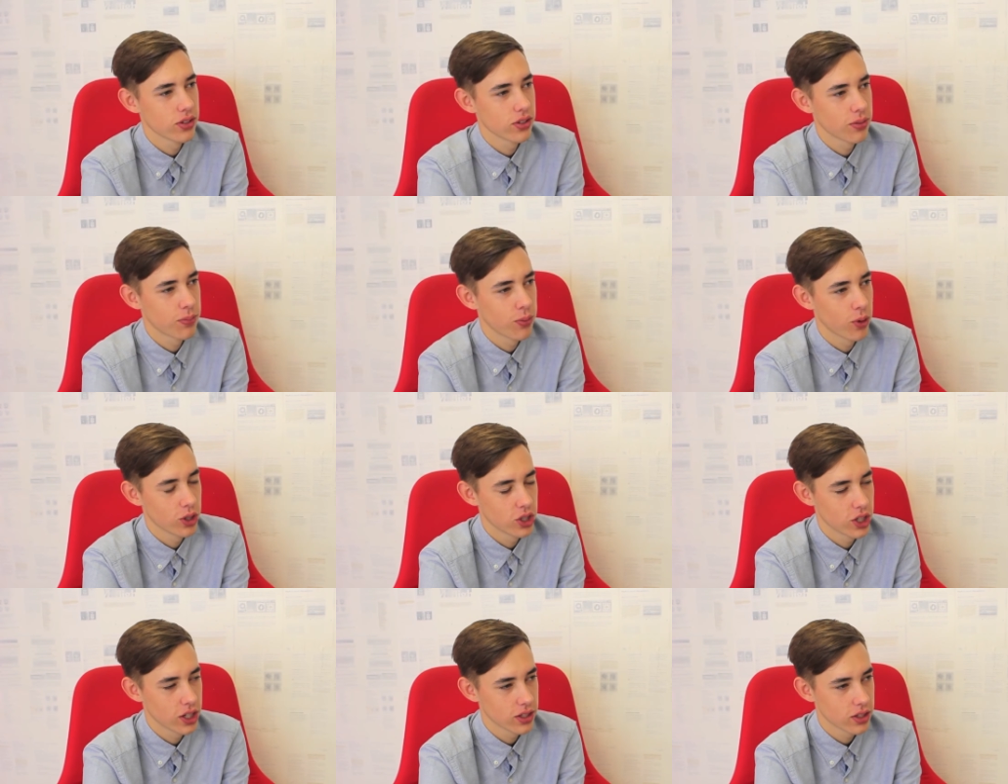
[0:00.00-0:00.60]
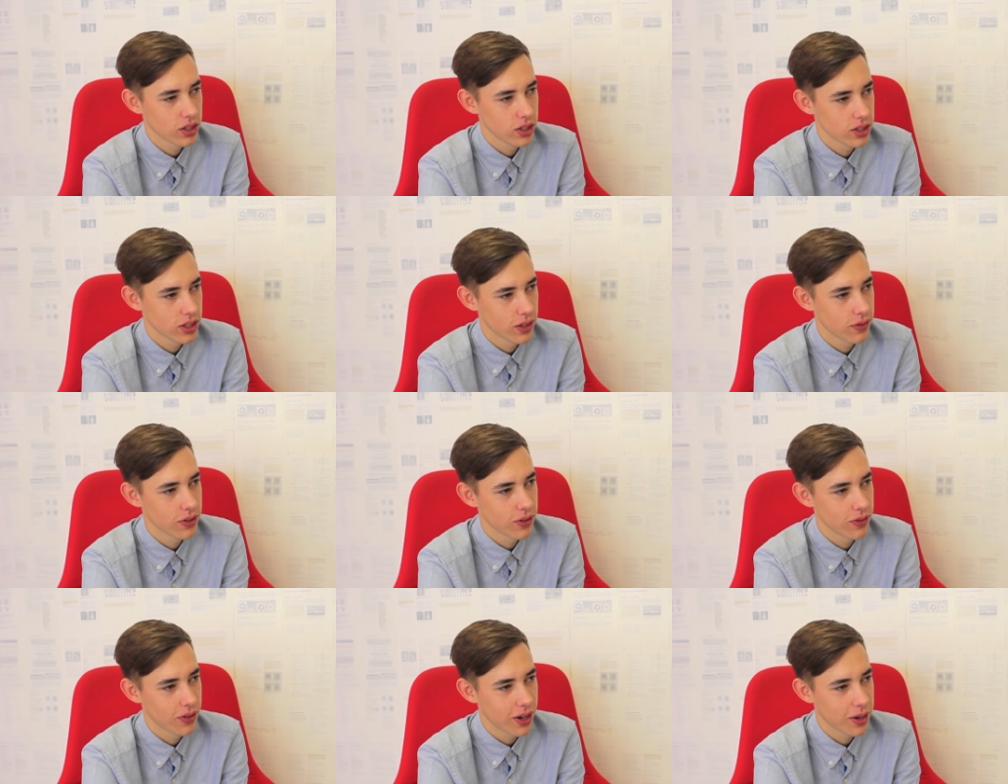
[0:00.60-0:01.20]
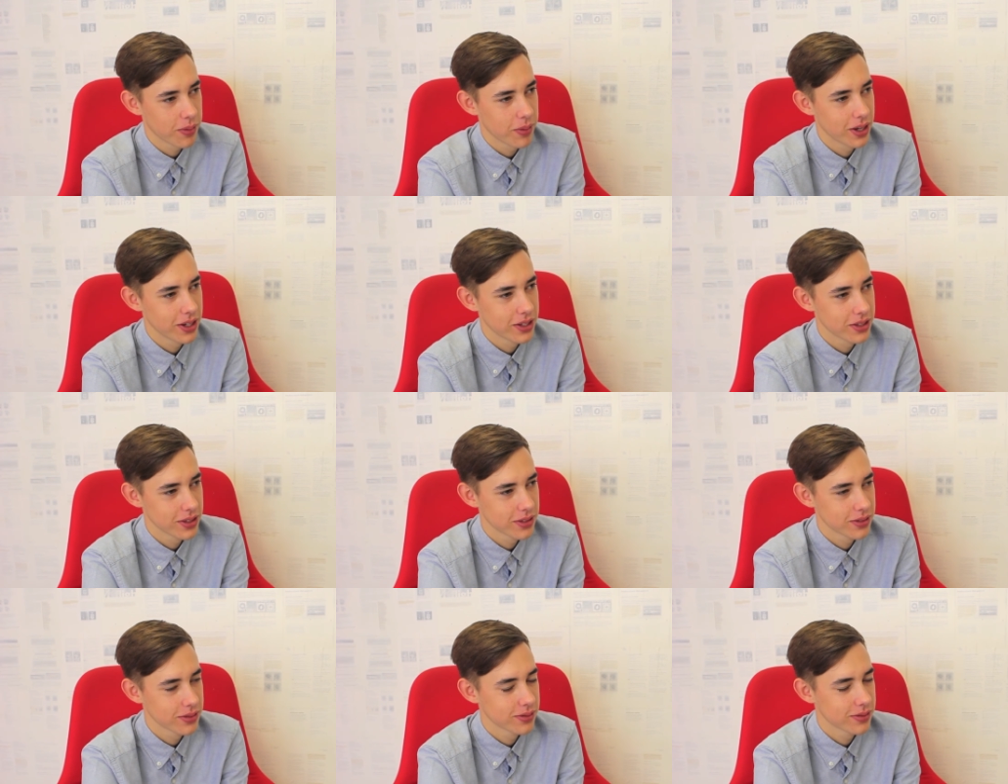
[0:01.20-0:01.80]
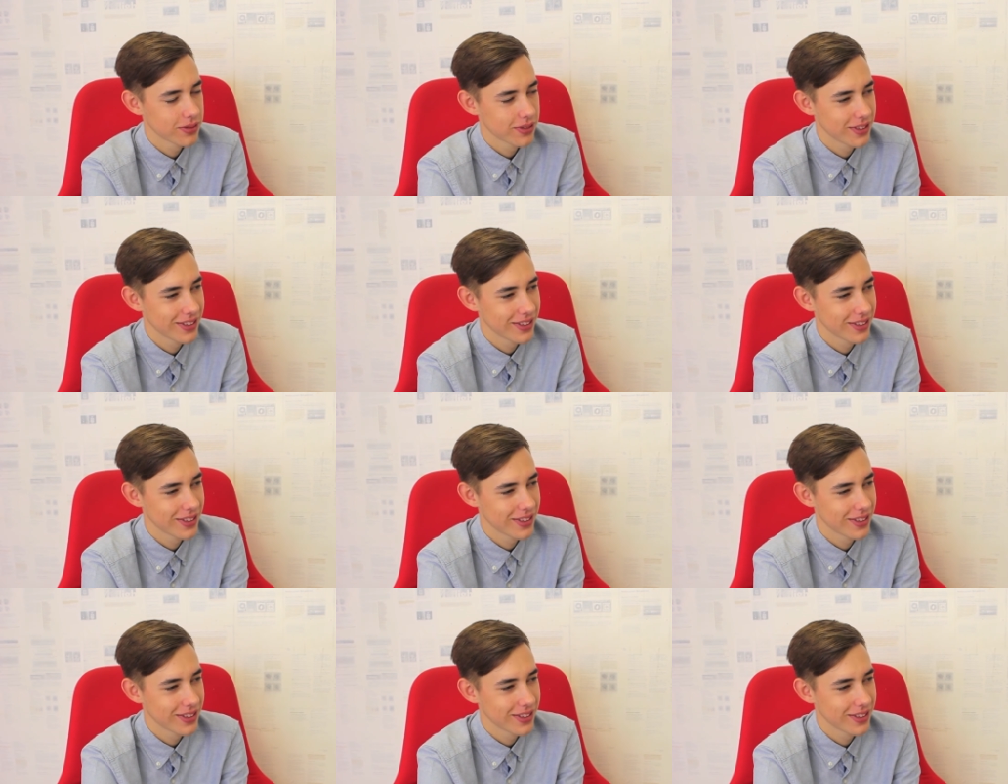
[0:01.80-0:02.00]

is a project I definitely recommend.